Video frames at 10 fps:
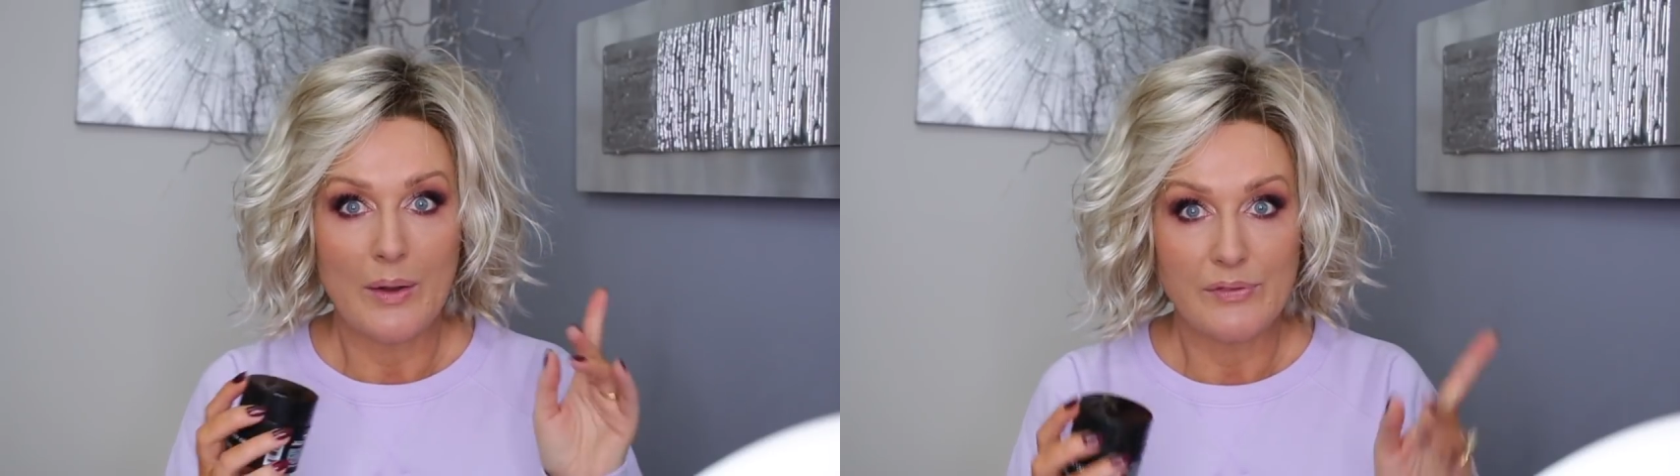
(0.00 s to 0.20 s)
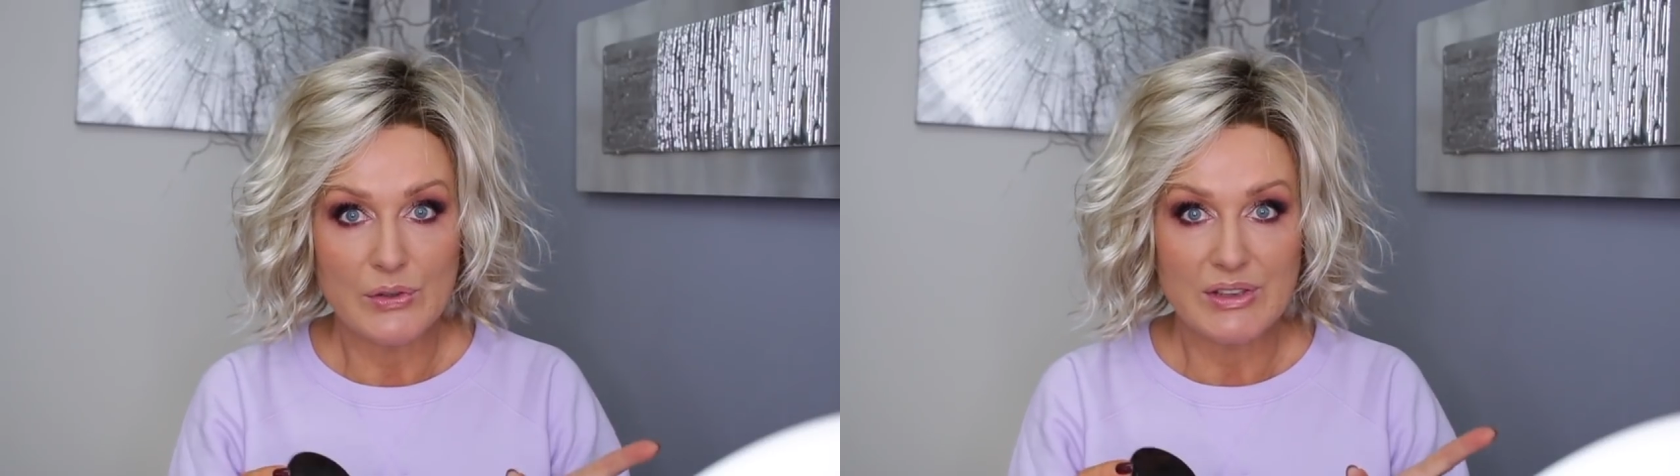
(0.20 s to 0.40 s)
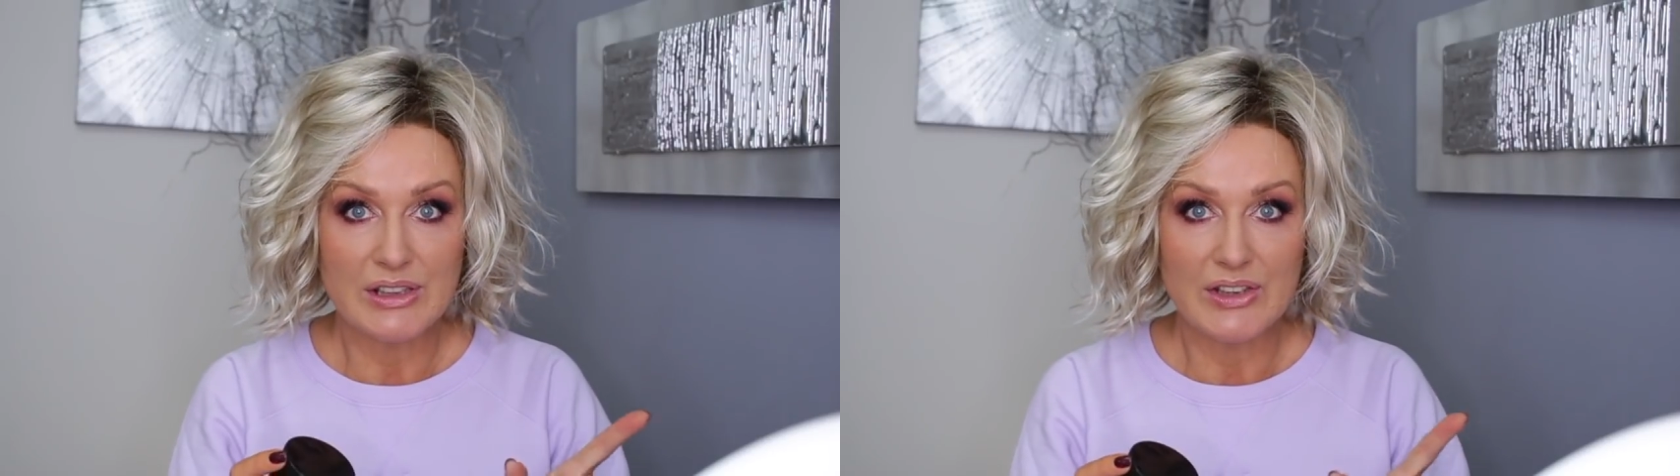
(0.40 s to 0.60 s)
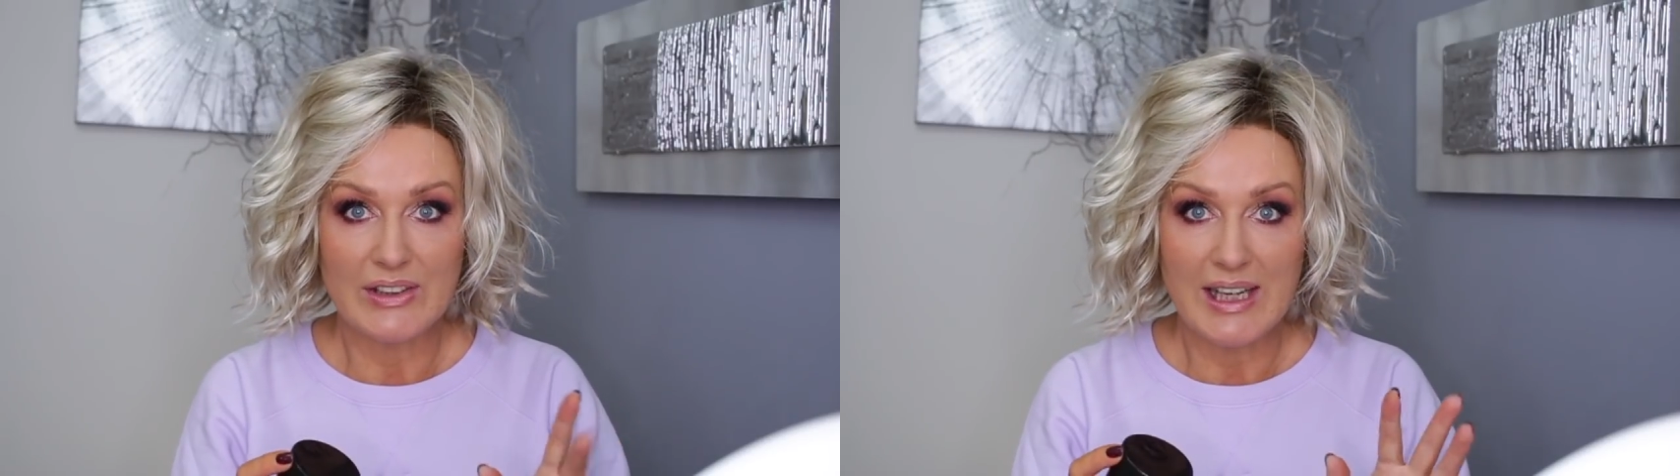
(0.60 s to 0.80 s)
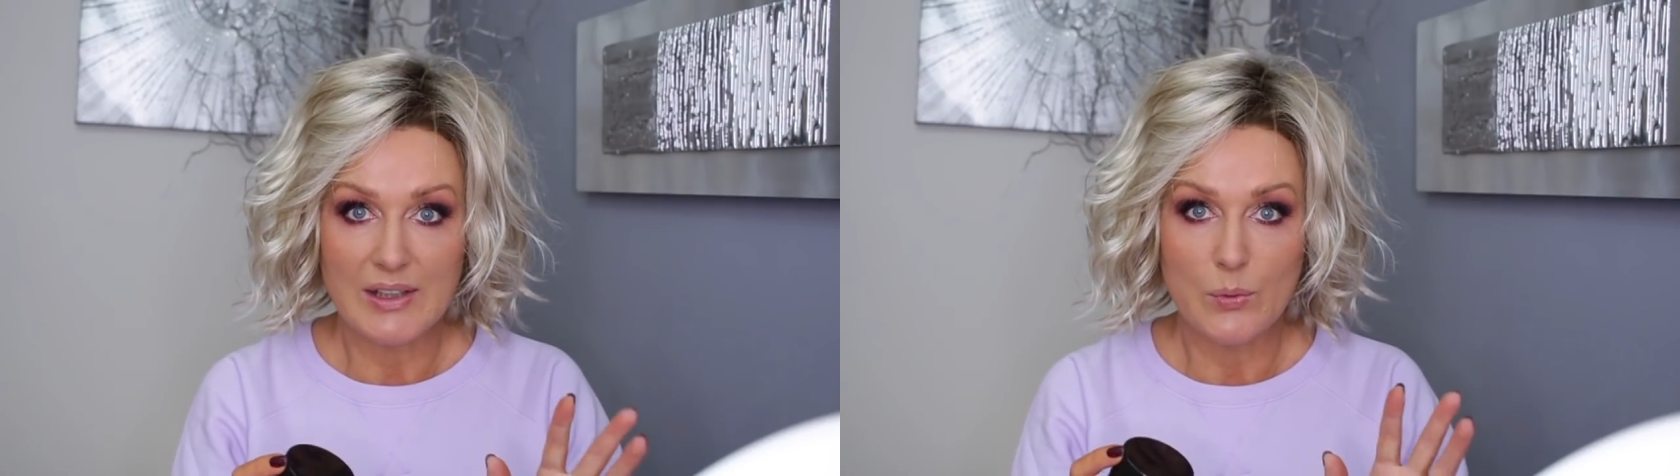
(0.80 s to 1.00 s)
I've used it
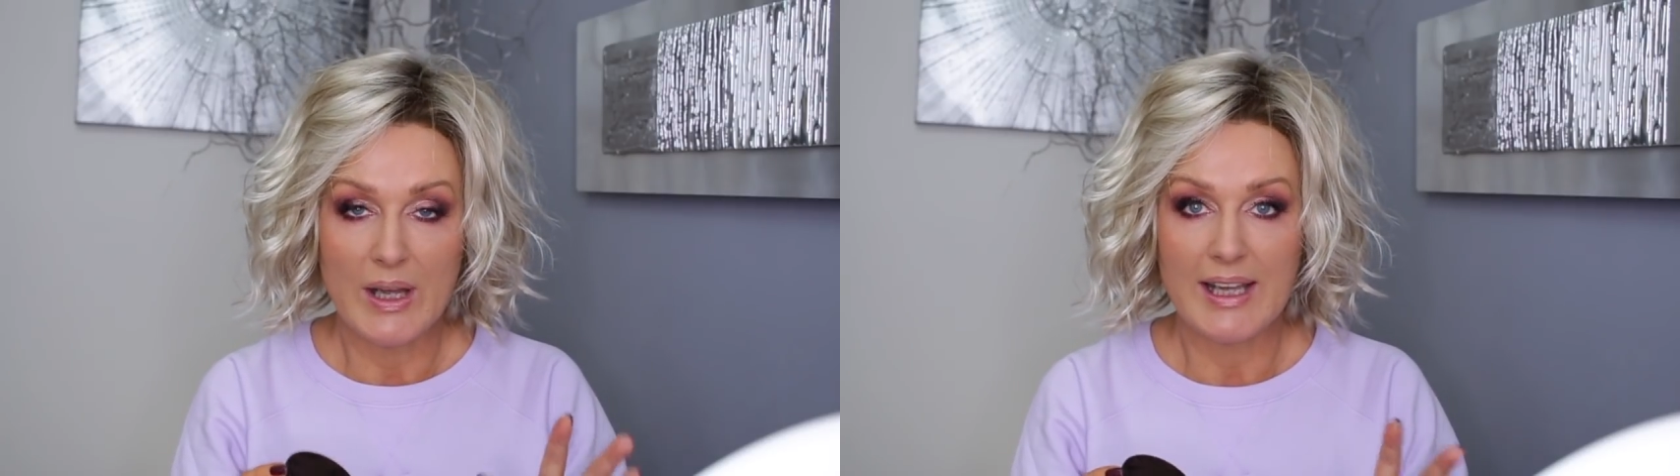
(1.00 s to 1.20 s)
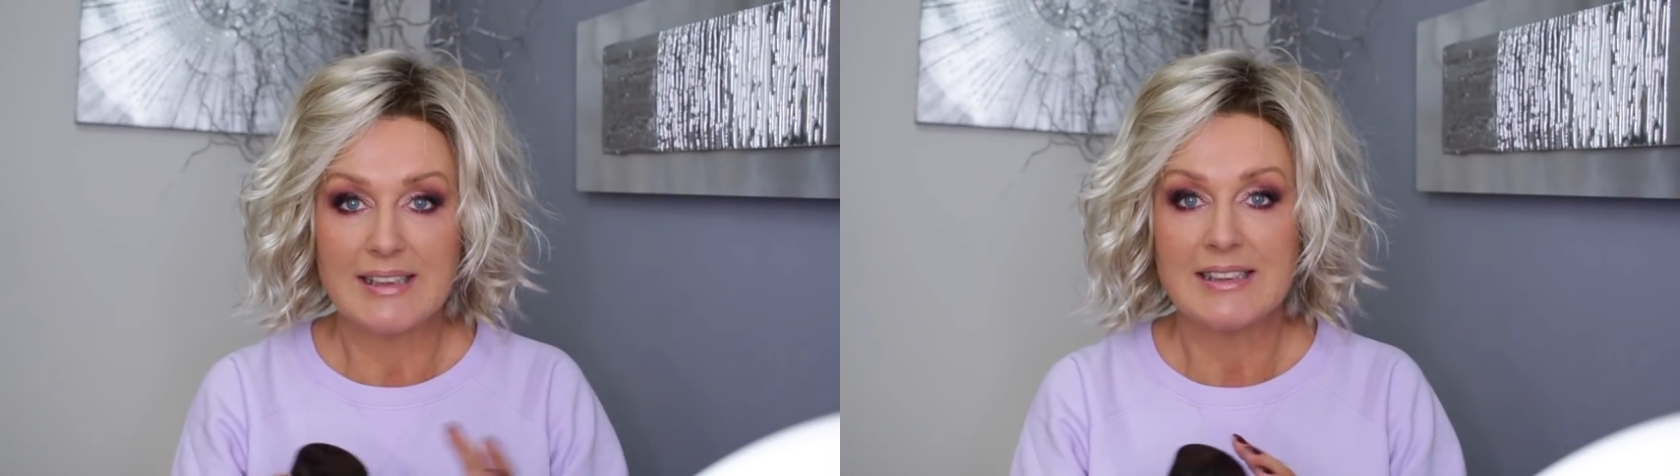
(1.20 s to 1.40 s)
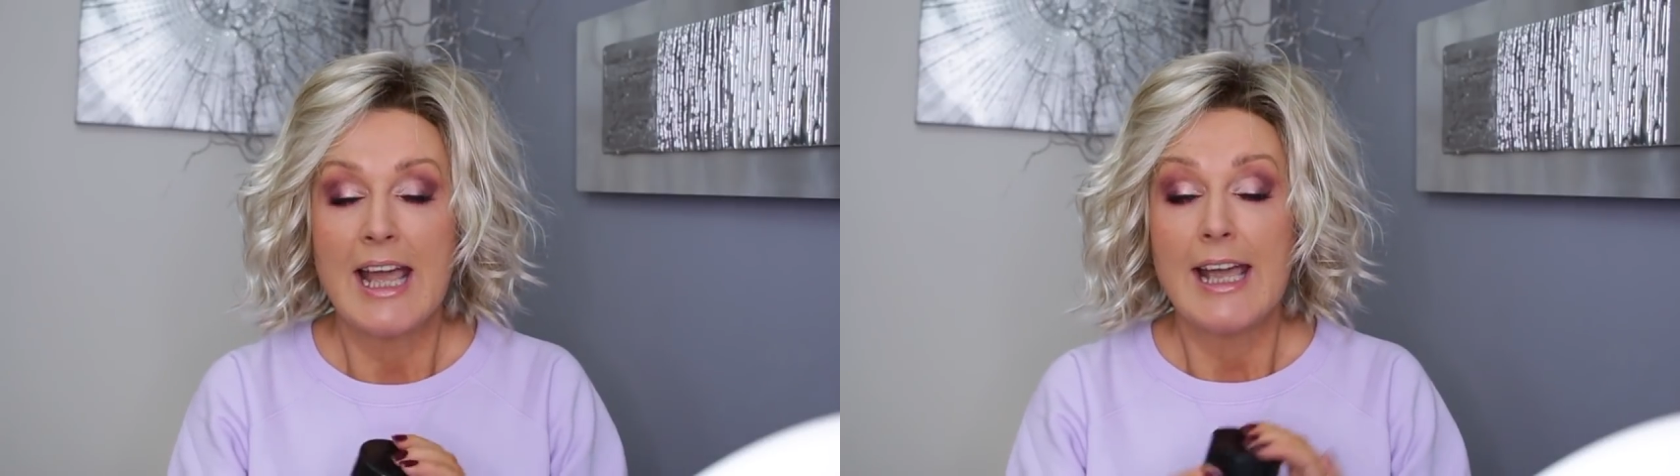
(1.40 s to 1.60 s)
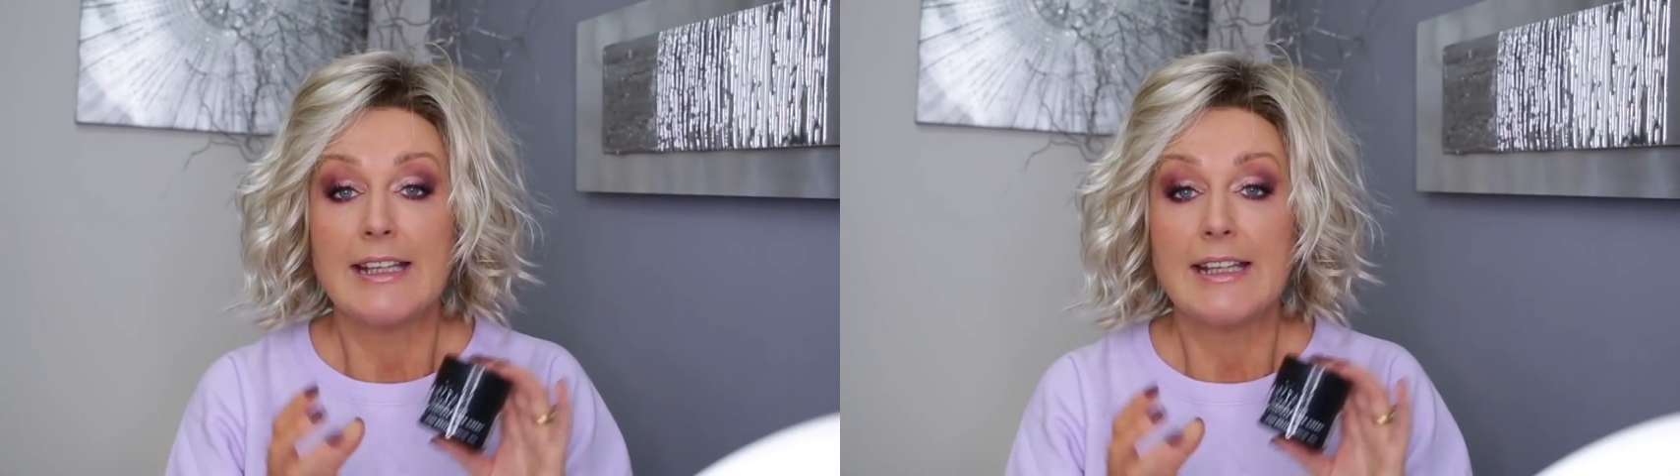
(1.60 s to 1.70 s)
on other wigs.